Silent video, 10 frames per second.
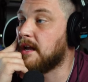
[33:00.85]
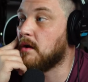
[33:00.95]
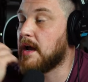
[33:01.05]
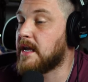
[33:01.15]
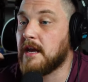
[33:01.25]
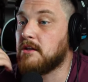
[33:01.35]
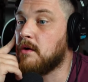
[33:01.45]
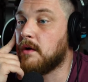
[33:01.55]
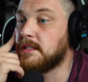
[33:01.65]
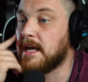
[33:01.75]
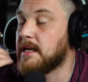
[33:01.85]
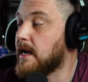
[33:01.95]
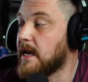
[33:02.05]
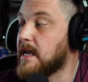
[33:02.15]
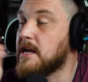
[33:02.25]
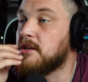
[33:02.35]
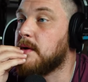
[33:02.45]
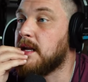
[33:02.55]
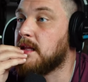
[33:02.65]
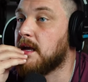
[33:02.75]
I don't, I can't do on date night. I can't
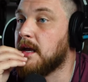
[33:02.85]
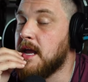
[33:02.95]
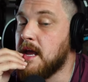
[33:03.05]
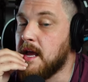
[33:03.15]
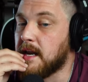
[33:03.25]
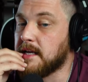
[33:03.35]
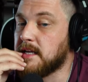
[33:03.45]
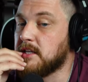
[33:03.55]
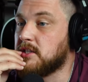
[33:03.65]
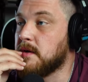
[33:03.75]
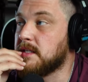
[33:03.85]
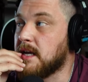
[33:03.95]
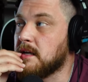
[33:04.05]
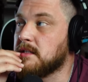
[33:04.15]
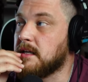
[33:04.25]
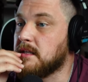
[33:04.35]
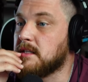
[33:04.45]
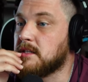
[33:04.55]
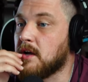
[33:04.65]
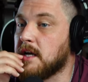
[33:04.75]
do anything. And I said, so it sounds like
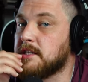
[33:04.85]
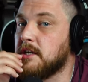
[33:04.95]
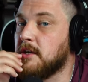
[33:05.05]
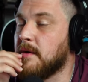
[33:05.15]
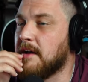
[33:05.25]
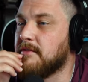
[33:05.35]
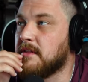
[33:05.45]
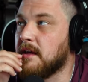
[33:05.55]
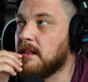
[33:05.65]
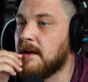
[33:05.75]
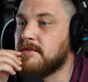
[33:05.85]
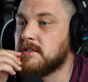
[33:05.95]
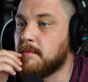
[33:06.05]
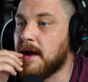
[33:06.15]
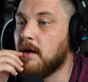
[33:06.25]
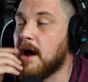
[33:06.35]
this is costing you everything life is about.